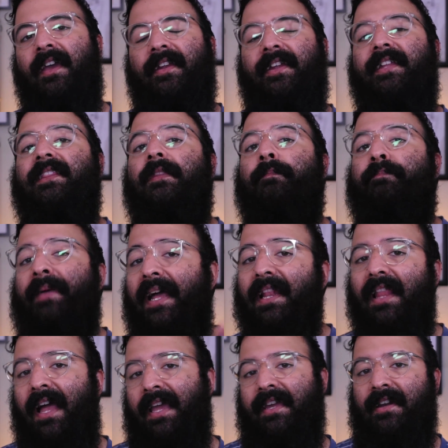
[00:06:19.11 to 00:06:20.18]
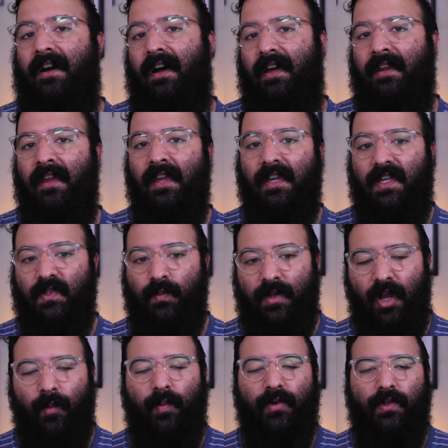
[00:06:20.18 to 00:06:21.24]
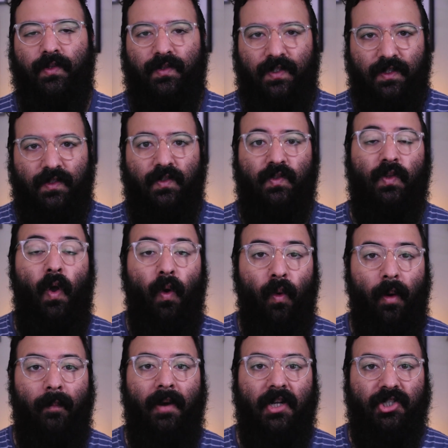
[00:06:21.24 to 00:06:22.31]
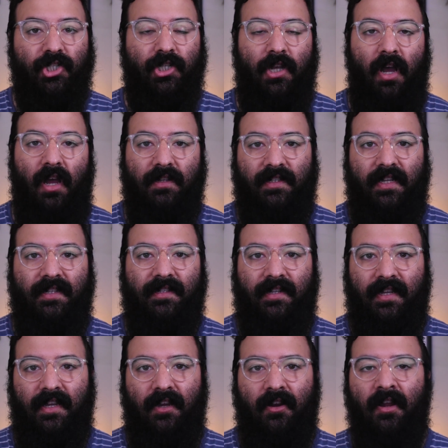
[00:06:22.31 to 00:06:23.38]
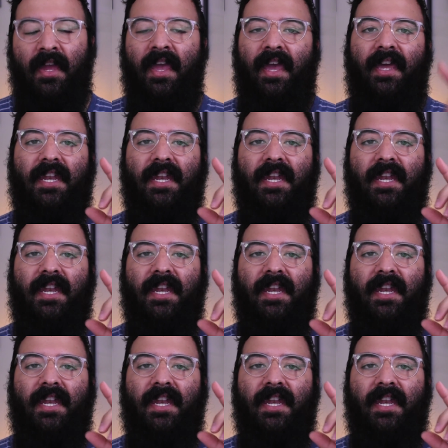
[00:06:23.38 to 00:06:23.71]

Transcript: and hit the bell icon, because we are producing so much content here.